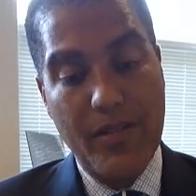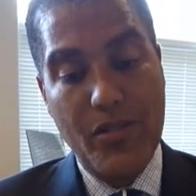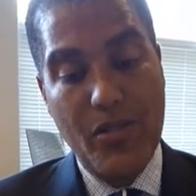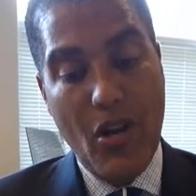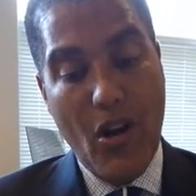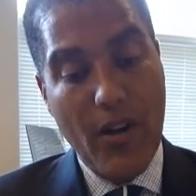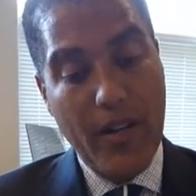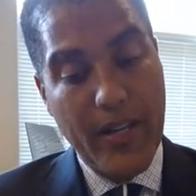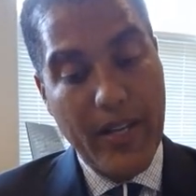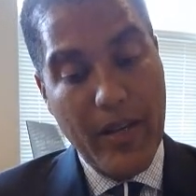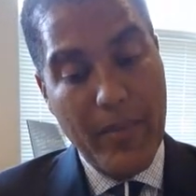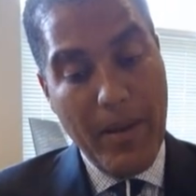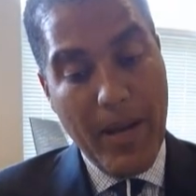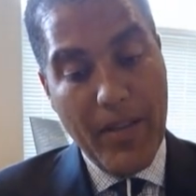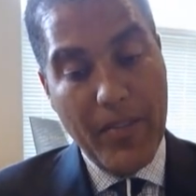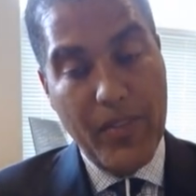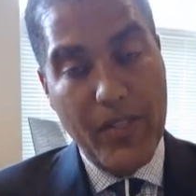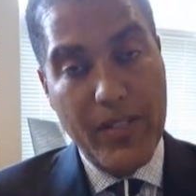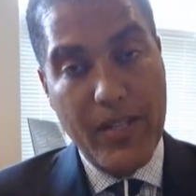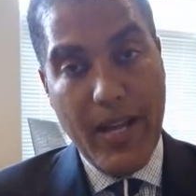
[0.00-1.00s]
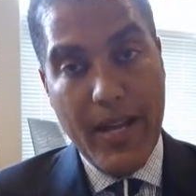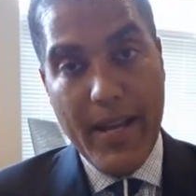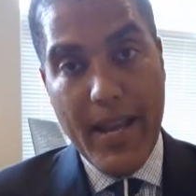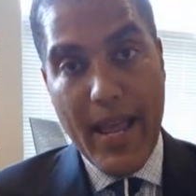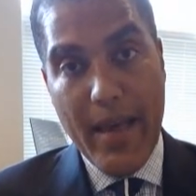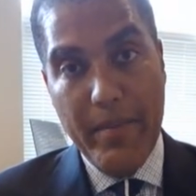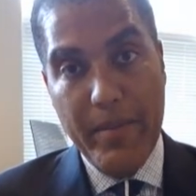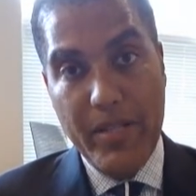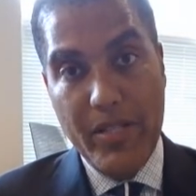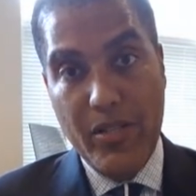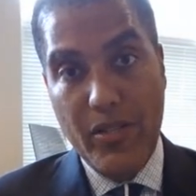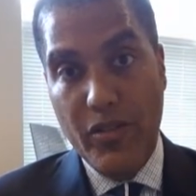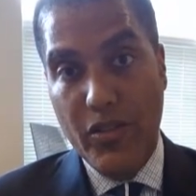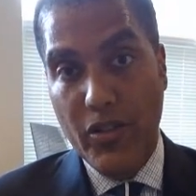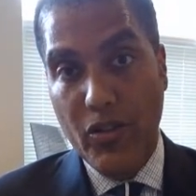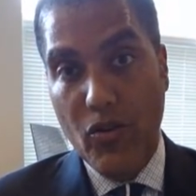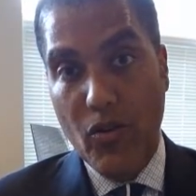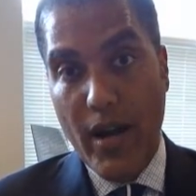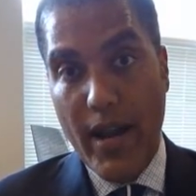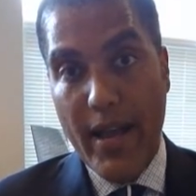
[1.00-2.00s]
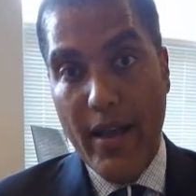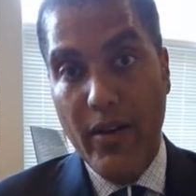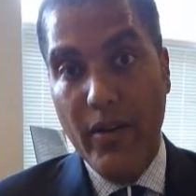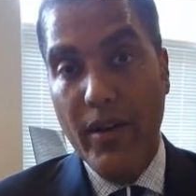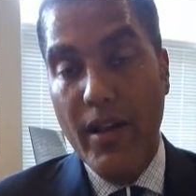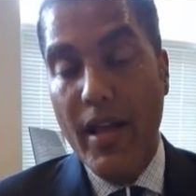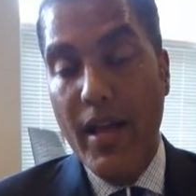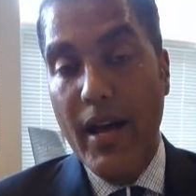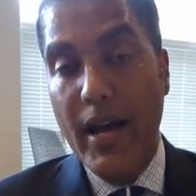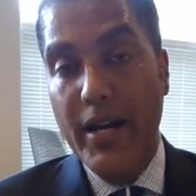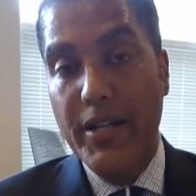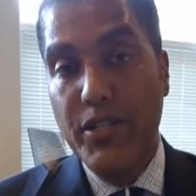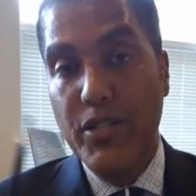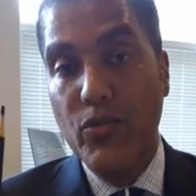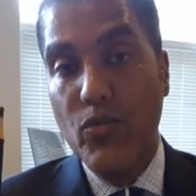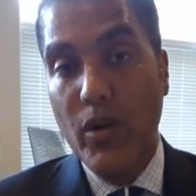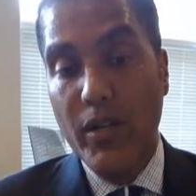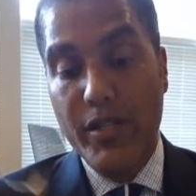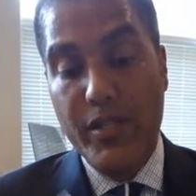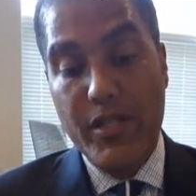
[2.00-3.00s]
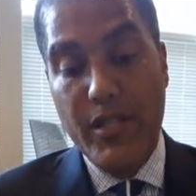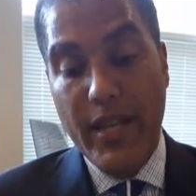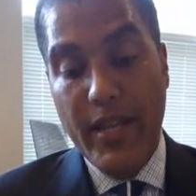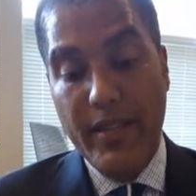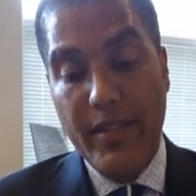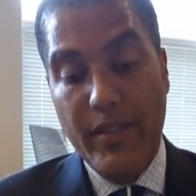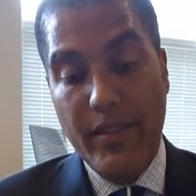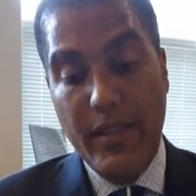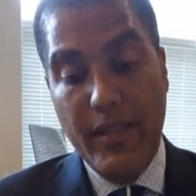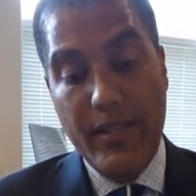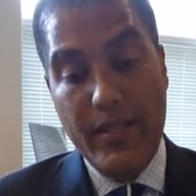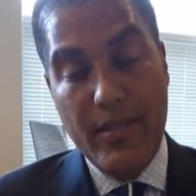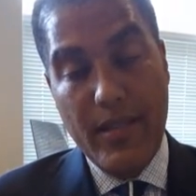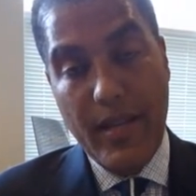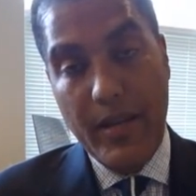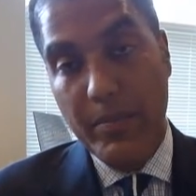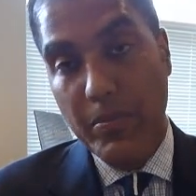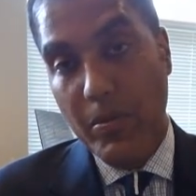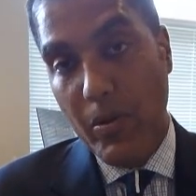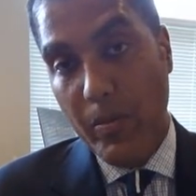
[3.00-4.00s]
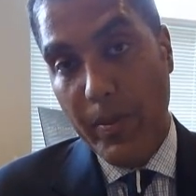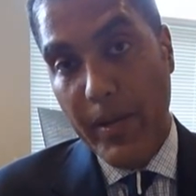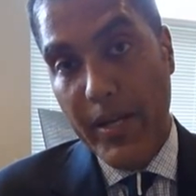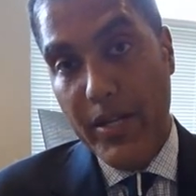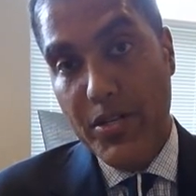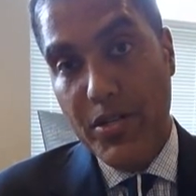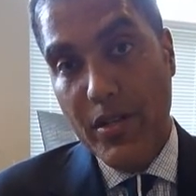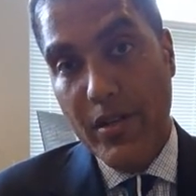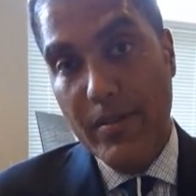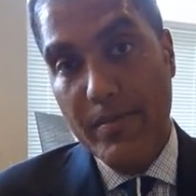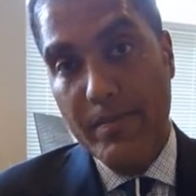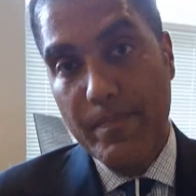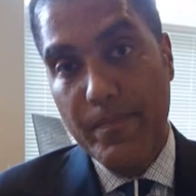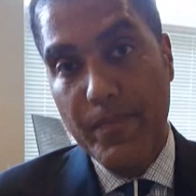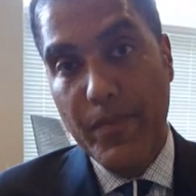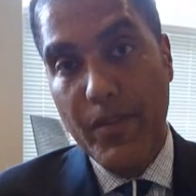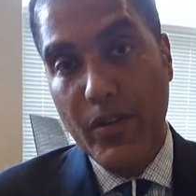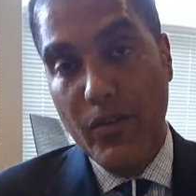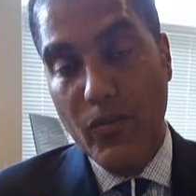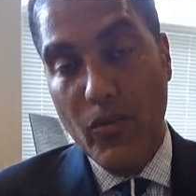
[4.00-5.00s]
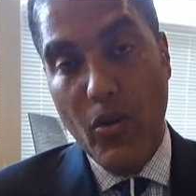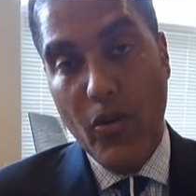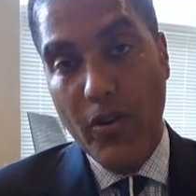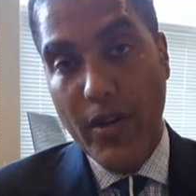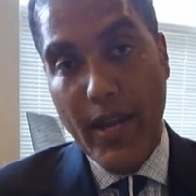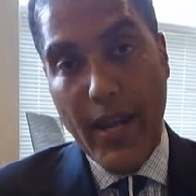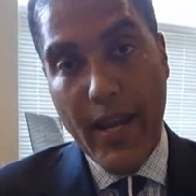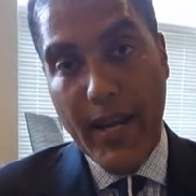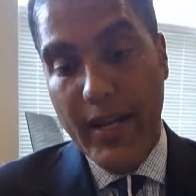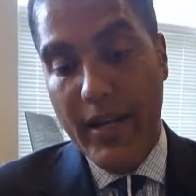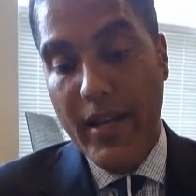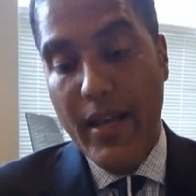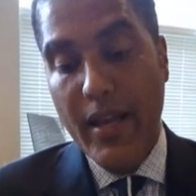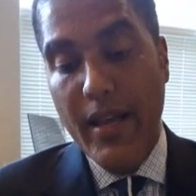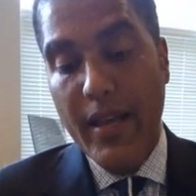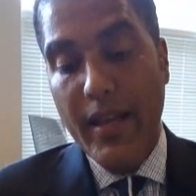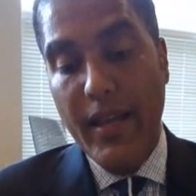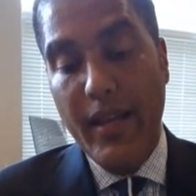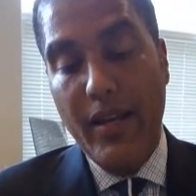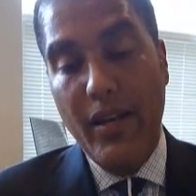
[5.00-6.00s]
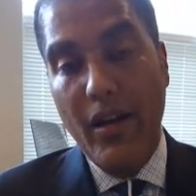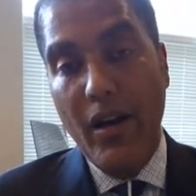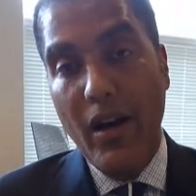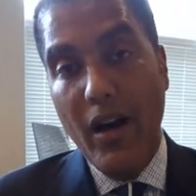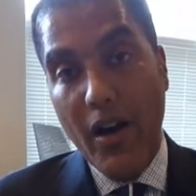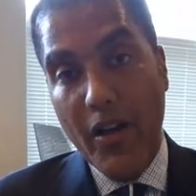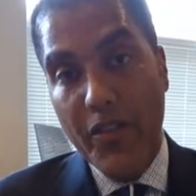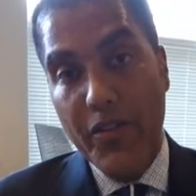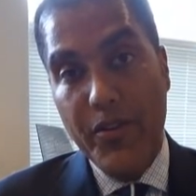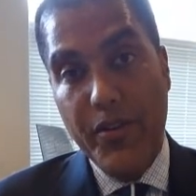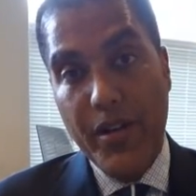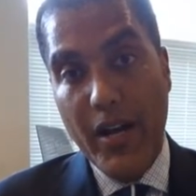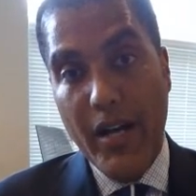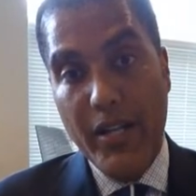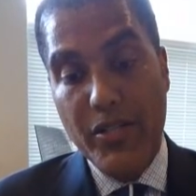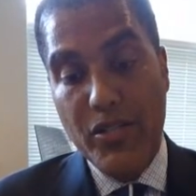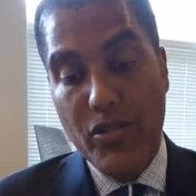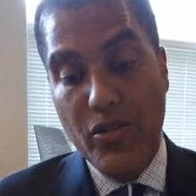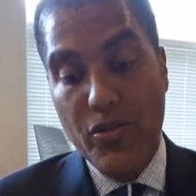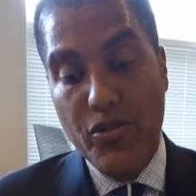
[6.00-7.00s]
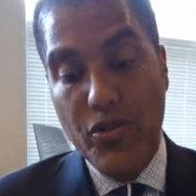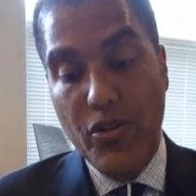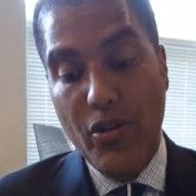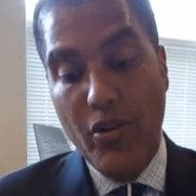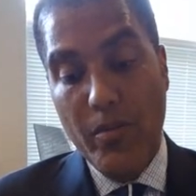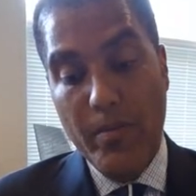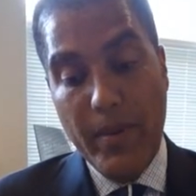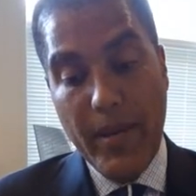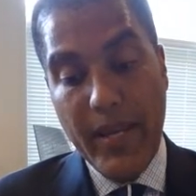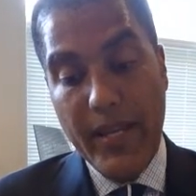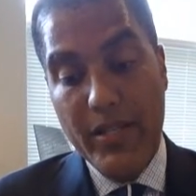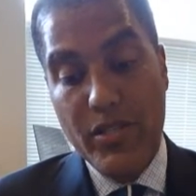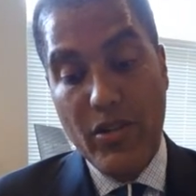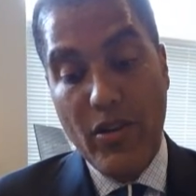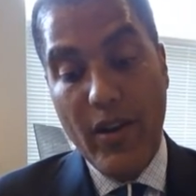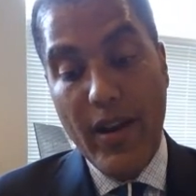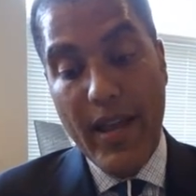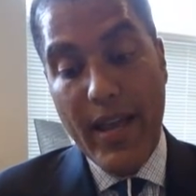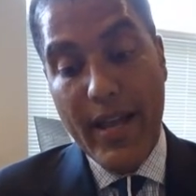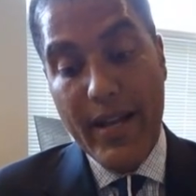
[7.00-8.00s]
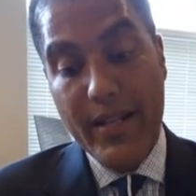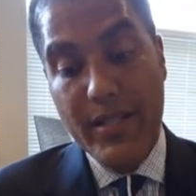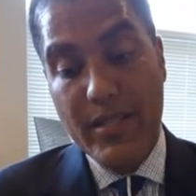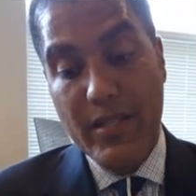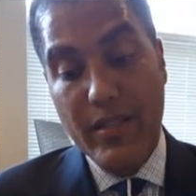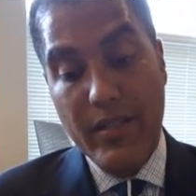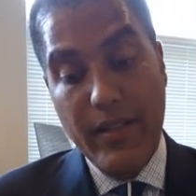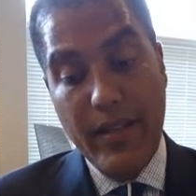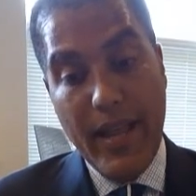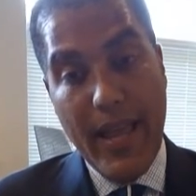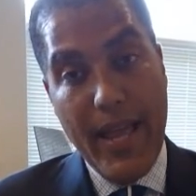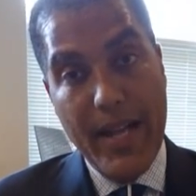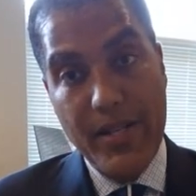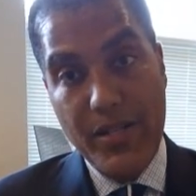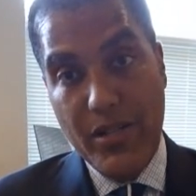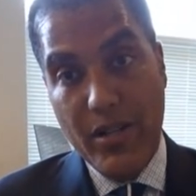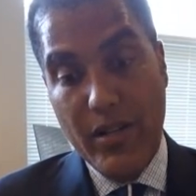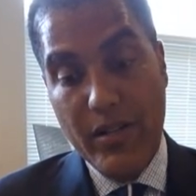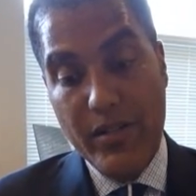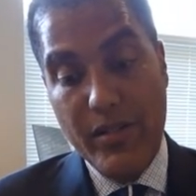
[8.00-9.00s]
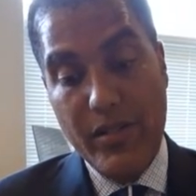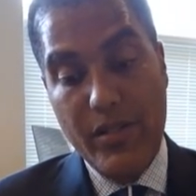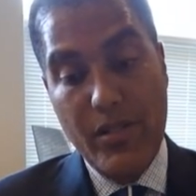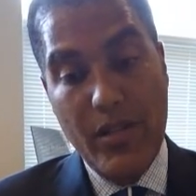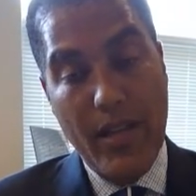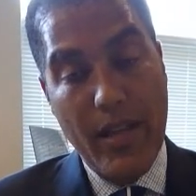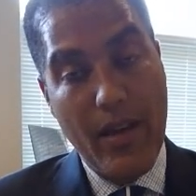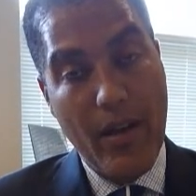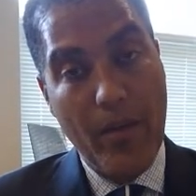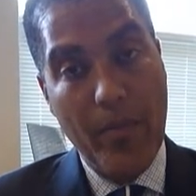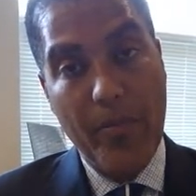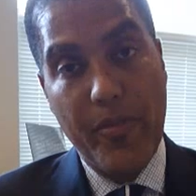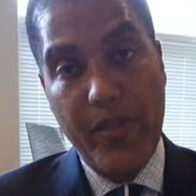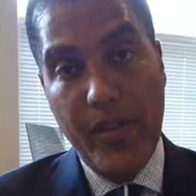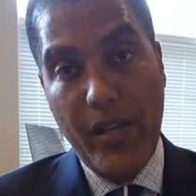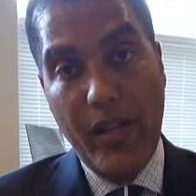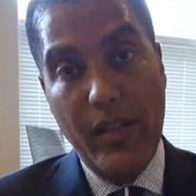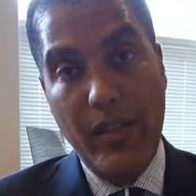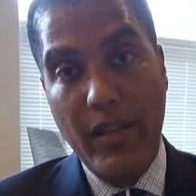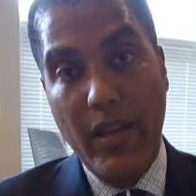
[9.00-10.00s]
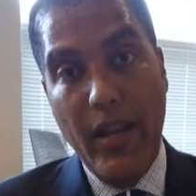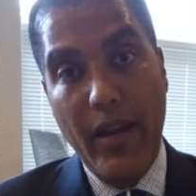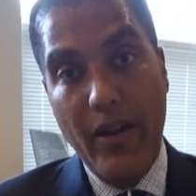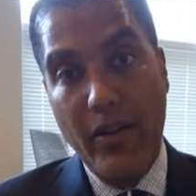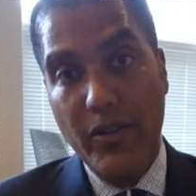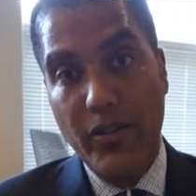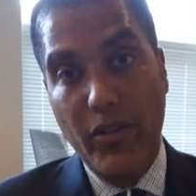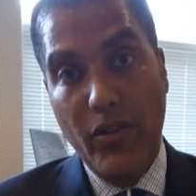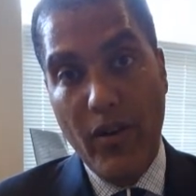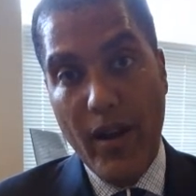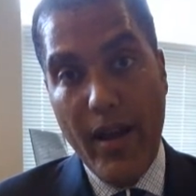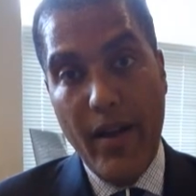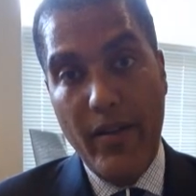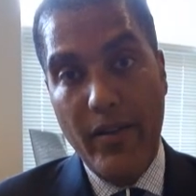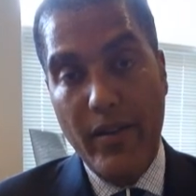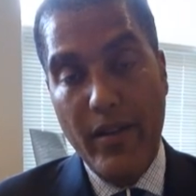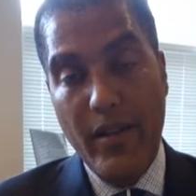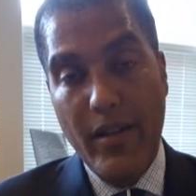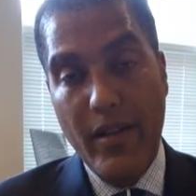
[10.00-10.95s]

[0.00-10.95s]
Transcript: talking about the dynamics of the crown. I do want to say that things like Propecia, Rogaine, and other non-surgical means are excellent adjuncts to help thicken the hair in the crown.